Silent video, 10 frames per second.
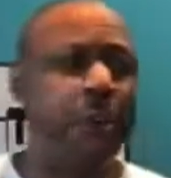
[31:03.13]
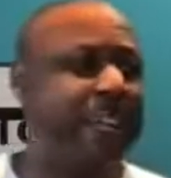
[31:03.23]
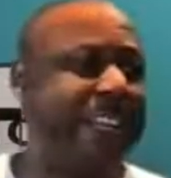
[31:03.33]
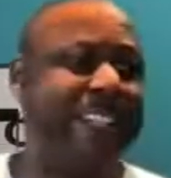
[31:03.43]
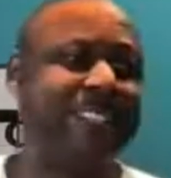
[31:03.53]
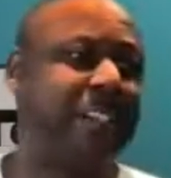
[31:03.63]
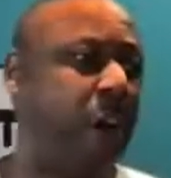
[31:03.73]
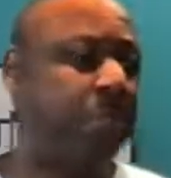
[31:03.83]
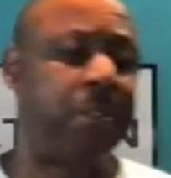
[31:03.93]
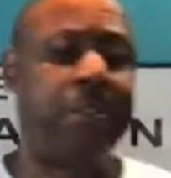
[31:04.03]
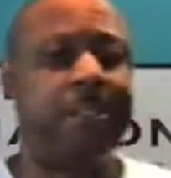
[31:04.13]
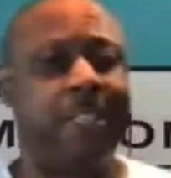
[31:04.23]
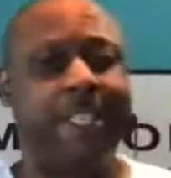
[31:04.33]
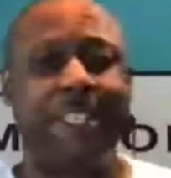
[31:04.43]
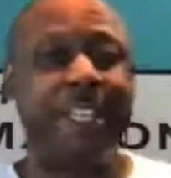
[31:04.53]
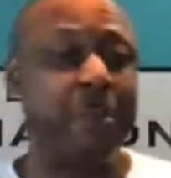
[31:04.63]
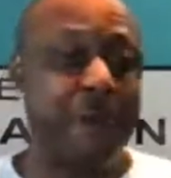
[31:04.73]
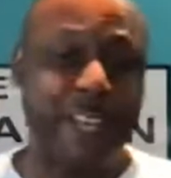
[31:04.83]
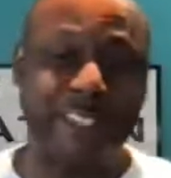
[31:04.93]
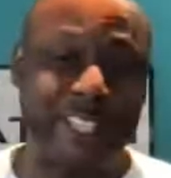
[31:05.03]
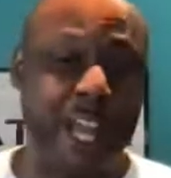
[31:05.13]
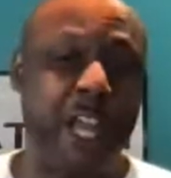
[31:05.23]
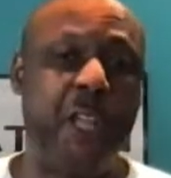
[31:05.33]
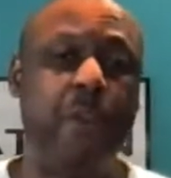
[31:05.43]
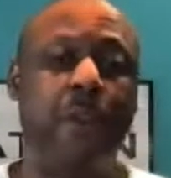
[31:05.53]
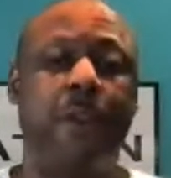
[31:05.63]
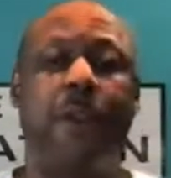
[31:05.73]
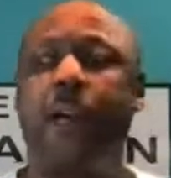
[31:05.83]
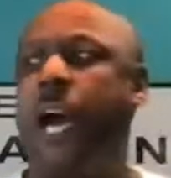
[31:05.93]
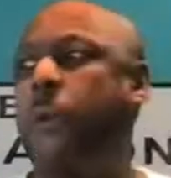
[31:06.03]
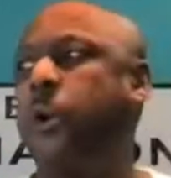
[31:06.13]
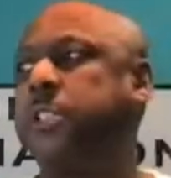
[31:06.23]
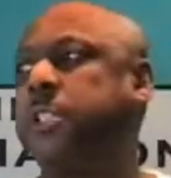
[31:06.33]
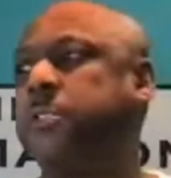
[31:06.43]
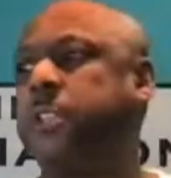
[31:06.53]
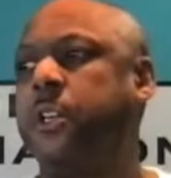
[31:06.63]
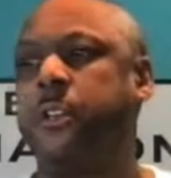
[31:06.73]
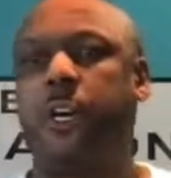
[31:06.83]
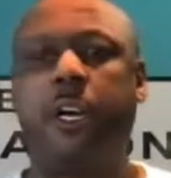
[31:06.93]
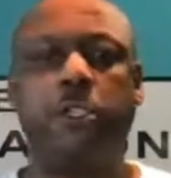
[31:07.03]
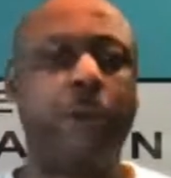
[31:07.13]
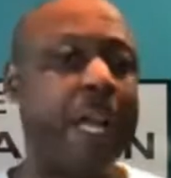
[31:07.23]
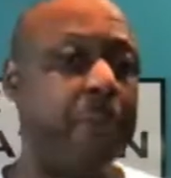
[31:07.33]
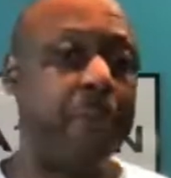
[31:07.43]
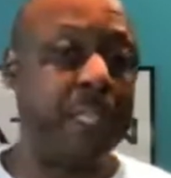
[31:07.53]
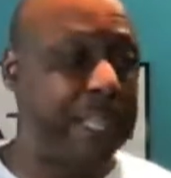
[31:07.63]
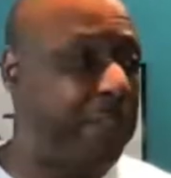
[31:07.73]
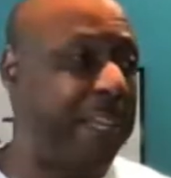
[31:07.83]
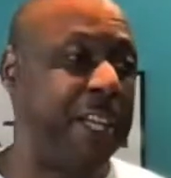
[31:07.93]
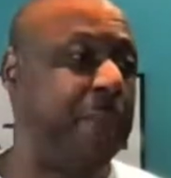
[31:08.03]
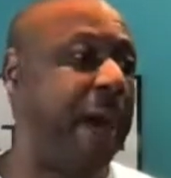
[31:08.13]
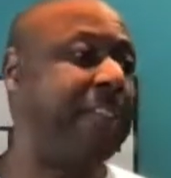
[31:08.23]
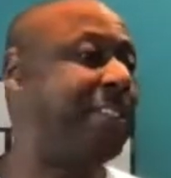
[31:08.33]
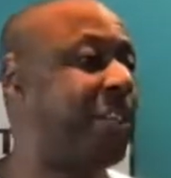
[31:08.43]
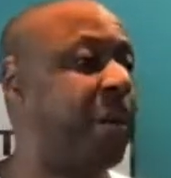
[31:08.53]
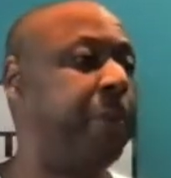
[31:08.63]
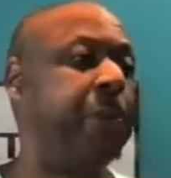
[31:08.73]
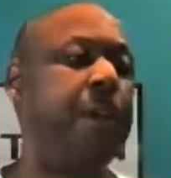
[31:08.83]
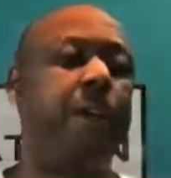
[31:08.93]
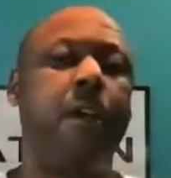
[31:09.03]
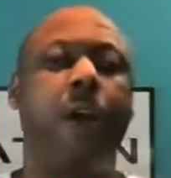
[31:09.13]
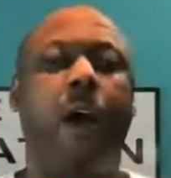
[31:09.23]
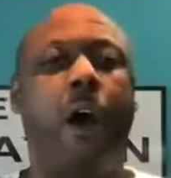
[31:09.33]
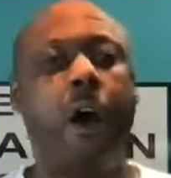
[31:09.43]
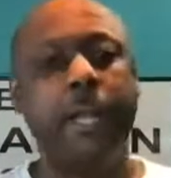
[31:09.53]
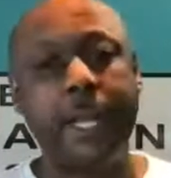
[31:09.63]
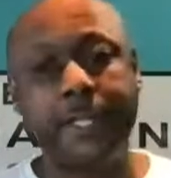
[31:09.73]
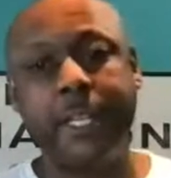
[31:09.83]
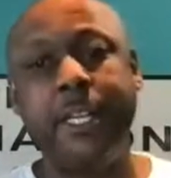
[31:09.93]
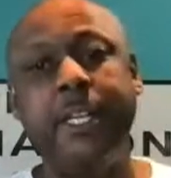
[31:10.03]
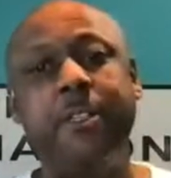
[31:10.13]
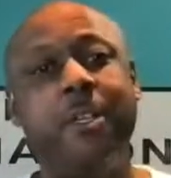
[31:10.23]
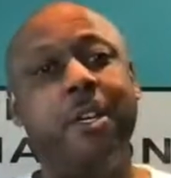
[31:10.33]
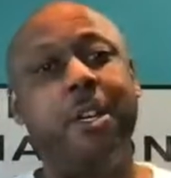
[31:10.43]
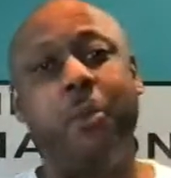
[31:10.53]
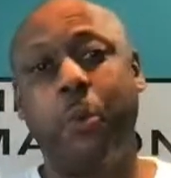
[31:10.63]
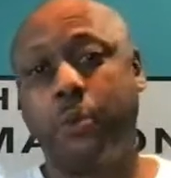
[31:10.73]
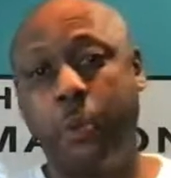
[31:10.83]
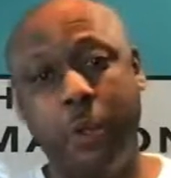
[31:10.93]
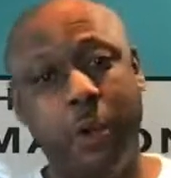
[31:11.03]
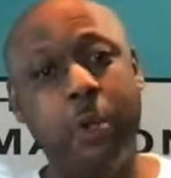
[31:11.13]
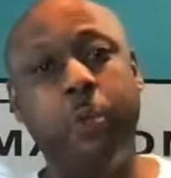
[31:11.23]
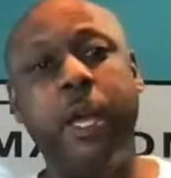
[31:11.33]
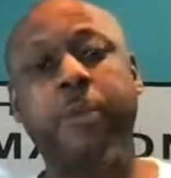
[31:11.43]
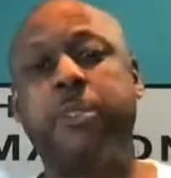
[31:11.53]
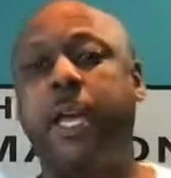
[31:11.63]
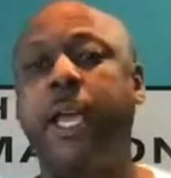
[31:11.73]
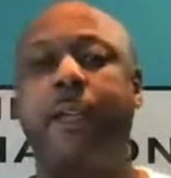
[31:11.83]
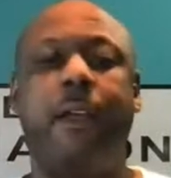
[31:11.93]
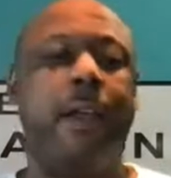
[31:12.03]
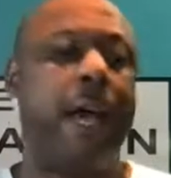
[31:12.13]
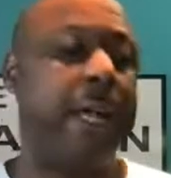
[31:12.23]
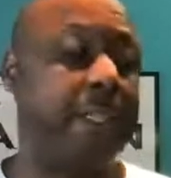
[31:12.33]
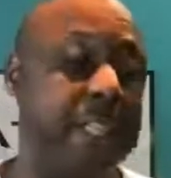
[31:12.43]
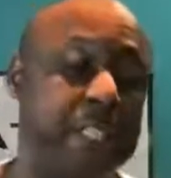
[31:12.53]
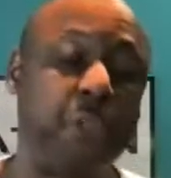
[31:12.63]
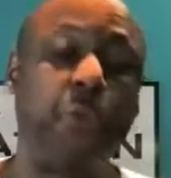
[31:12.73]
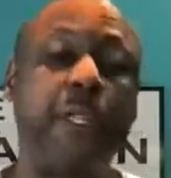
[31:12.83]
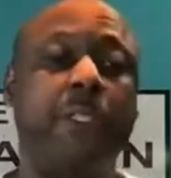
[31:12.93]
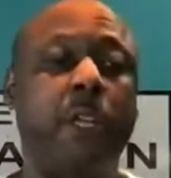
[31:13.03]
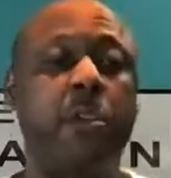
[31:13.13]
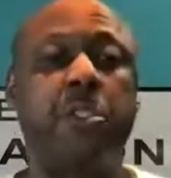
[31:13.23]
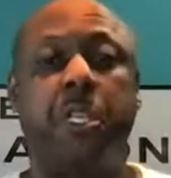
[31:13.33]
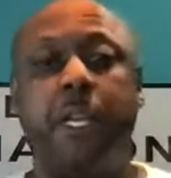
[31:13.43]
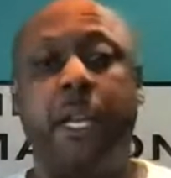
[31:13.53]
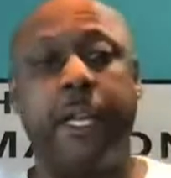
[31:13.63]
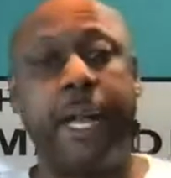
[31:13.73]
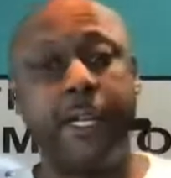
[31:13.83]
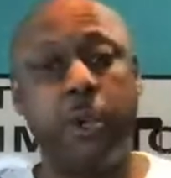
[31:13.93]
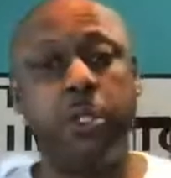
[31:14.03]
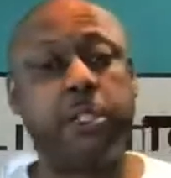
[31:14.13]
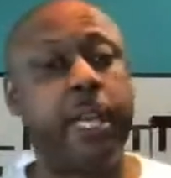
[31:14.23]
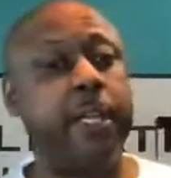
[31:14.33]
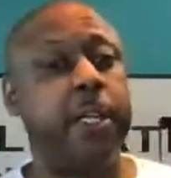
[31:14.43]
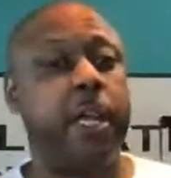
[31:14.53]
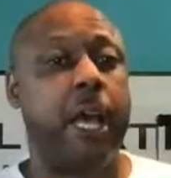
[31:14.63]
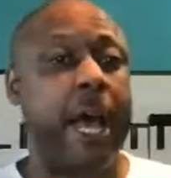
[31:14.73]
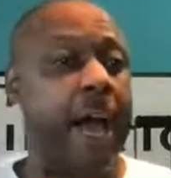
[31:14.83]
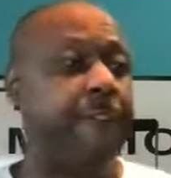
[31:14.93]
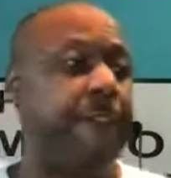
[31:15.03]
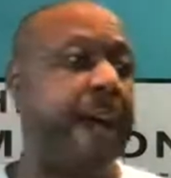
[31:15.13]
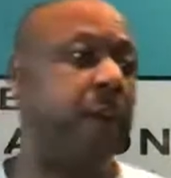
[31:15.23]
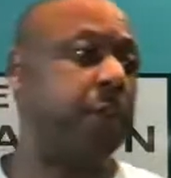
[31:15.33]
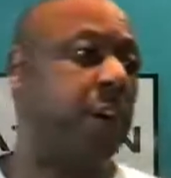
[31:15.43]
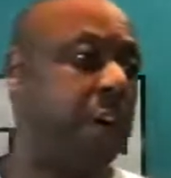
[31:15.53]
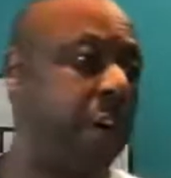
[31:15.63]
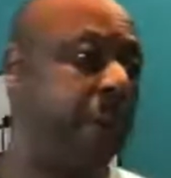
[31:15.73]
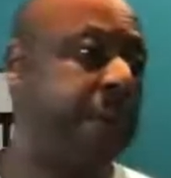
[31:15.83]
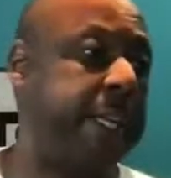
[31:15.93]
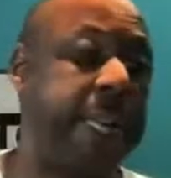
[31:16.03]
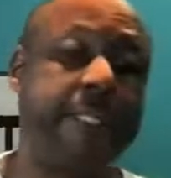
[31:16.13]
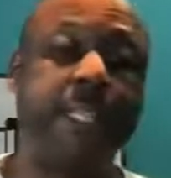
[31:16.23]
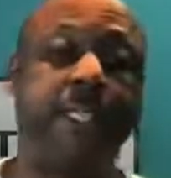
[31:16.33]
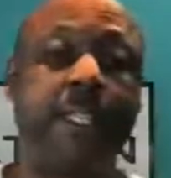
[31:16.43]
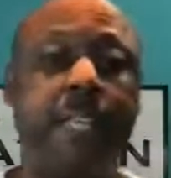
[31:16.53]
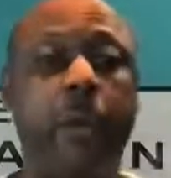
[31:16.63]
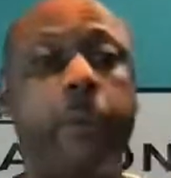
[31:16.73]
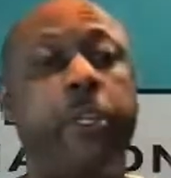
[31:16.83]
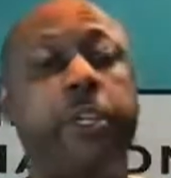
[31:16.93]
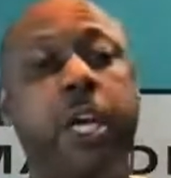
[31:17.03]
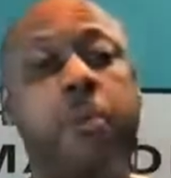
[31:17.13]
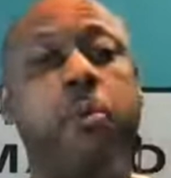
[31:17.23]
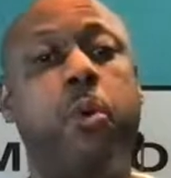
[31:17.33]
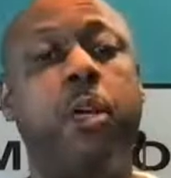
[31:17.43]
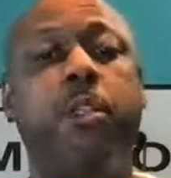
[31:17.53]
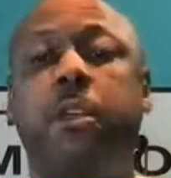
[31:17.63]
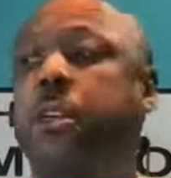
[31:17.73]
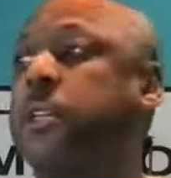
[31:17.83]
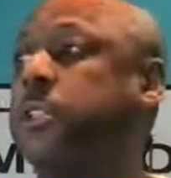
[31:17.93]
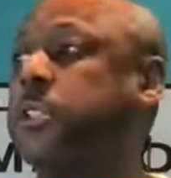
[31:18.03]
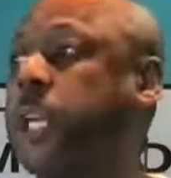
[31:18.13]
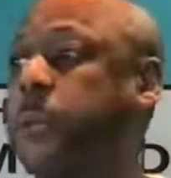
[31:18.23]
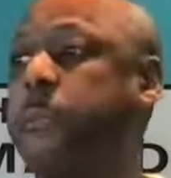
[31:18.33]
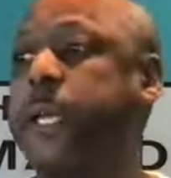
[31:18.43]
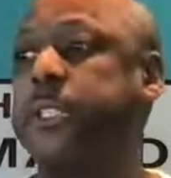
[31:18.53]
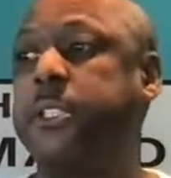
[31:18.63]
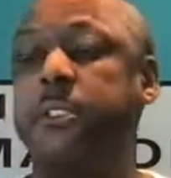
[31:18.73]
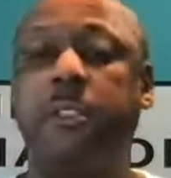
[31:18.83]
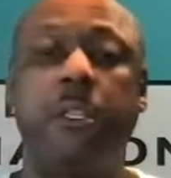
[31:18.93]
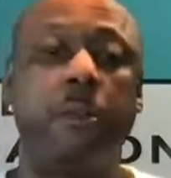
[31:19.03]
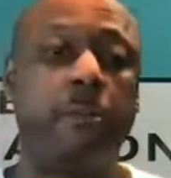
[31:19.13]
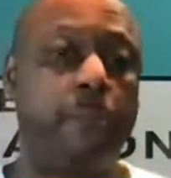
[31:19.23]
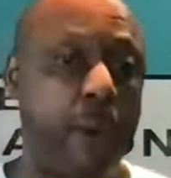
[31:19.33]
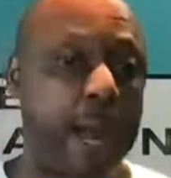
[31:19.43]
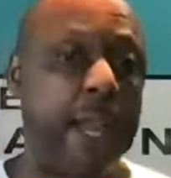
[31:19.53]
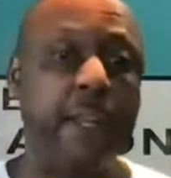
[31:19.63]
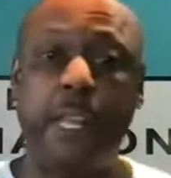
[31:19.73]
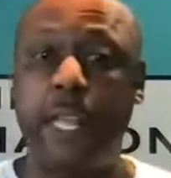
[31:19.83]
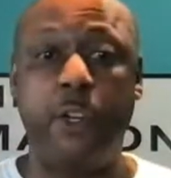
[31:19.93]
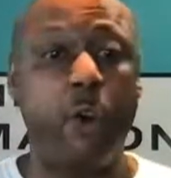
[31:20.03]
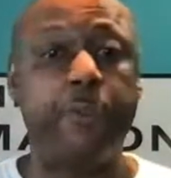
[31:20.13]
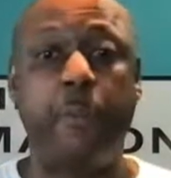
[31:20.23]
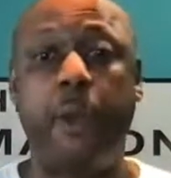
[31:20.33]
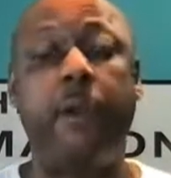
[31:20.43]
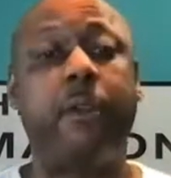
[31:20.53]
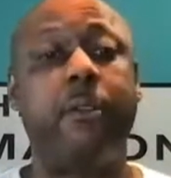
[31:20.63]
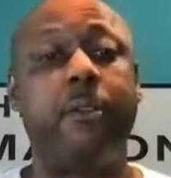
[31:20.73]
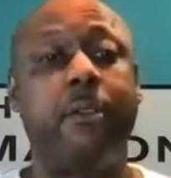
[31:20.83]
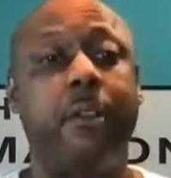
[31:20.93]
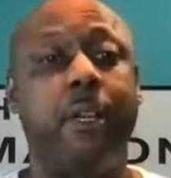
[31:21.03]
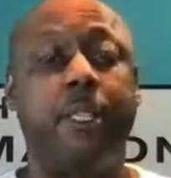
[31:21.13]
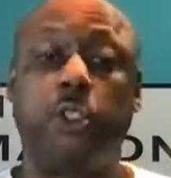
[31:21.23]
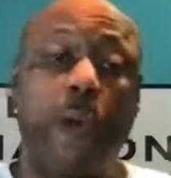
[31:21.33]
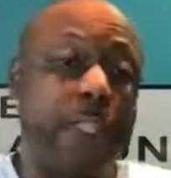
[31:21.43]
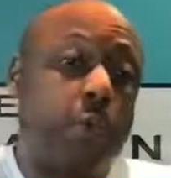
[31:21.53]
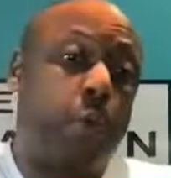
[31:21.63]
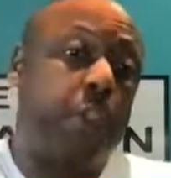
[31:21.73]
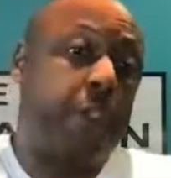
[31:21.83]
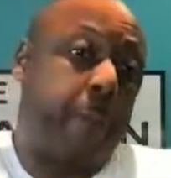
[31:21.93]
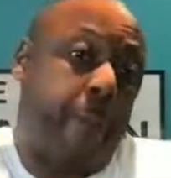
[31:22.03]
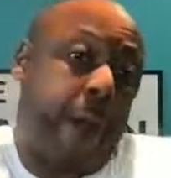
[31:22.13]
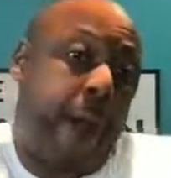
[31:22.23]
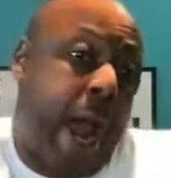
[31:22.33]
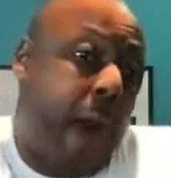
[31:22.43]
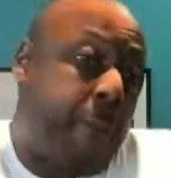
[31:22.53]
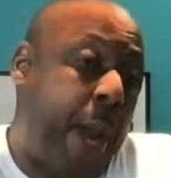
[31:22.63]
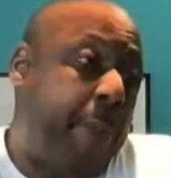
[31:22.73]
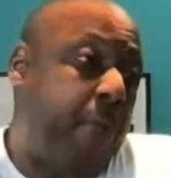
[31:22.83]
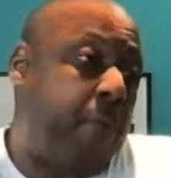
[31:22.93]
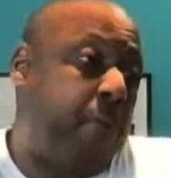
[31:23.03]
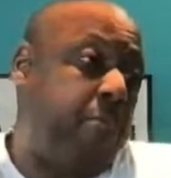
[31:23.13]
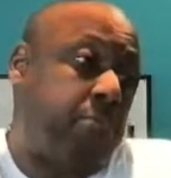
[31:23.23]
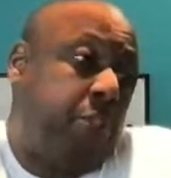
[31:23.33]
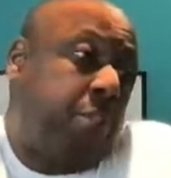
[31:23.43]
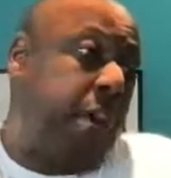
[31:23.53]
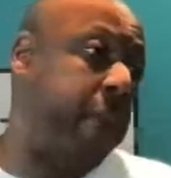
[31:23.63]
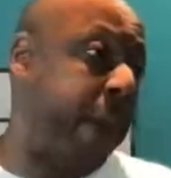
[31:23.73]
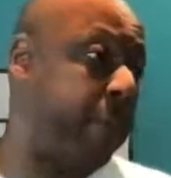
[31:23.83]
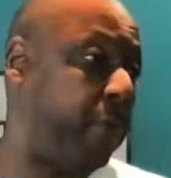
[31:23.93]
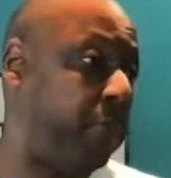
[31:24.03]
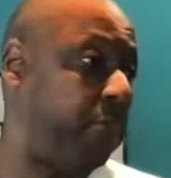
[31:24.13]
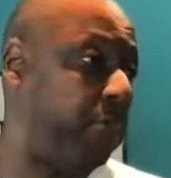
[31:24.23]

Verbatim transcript: throwing any salt into anybody's game. I wasn't uh, trying to belittle anybody's company. All I did was went on the website, I did some research, and I noticed that I found a company that said that they were the number one sublimation brand in North America. So I just wanted to compare our paper to their paper.